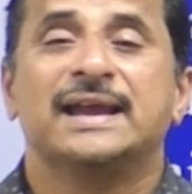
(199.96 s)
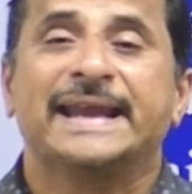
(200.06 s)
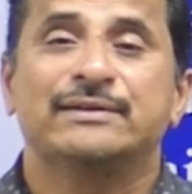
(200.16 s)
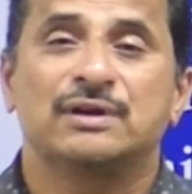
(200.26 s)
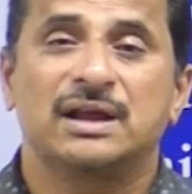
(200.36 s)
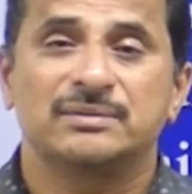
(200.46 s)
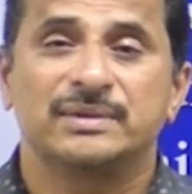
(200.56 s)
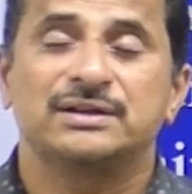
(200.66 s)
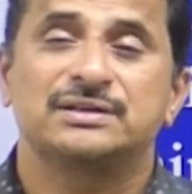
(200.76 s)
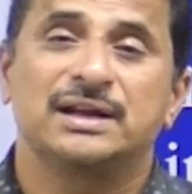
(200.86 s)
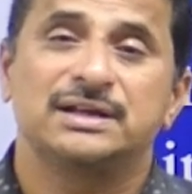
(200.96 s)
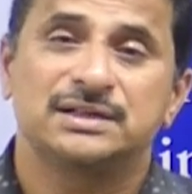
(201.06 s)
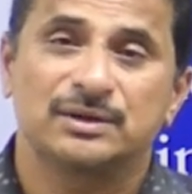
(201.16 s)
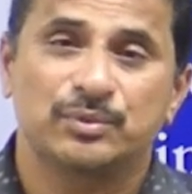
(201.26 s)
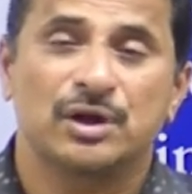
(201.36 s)
environment
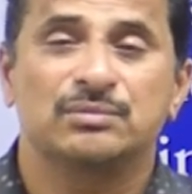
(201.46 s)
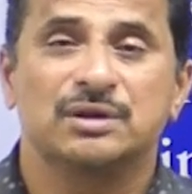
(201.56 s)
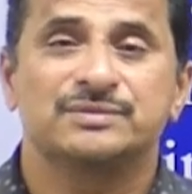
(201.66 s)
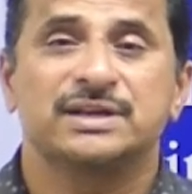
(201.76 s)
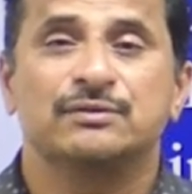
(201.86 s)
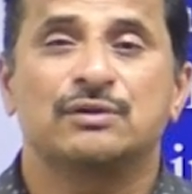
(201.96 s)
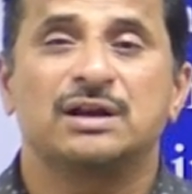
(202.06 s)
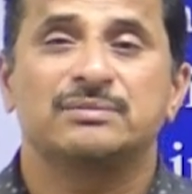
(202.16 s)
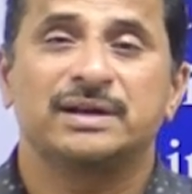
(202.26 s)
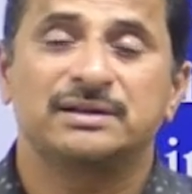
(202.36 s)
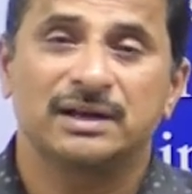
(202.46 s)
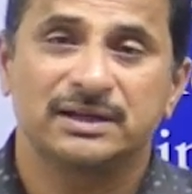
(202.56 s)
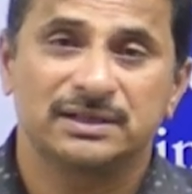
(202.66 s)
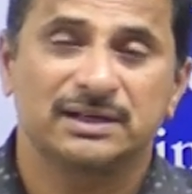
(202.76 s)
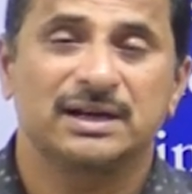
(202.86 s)
related problems, environment
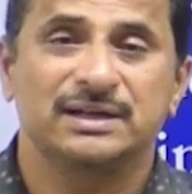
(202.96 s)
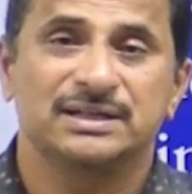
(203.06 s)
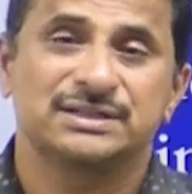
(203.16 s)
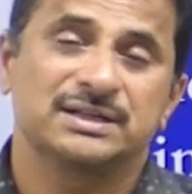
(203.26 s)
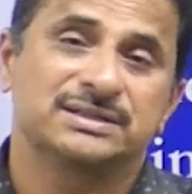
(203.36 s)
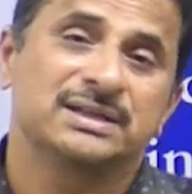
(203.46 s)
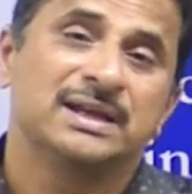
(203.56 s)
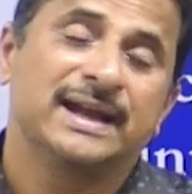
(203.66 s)
related conditions.